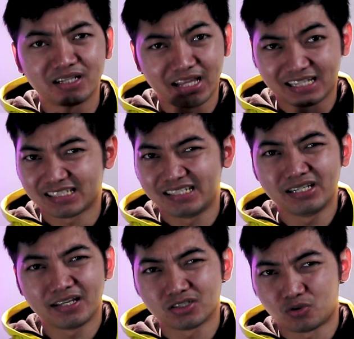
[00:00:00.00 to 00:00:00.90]
like
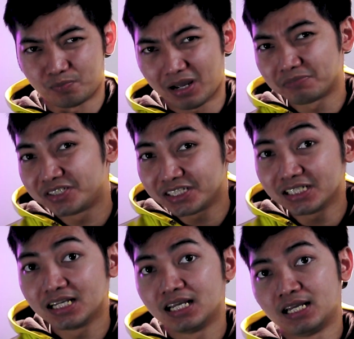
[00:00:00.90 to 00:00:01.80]
CS or PUBG
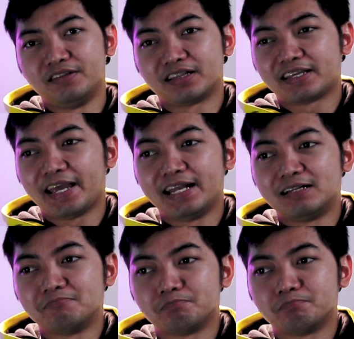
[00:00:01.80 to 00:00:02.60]
that can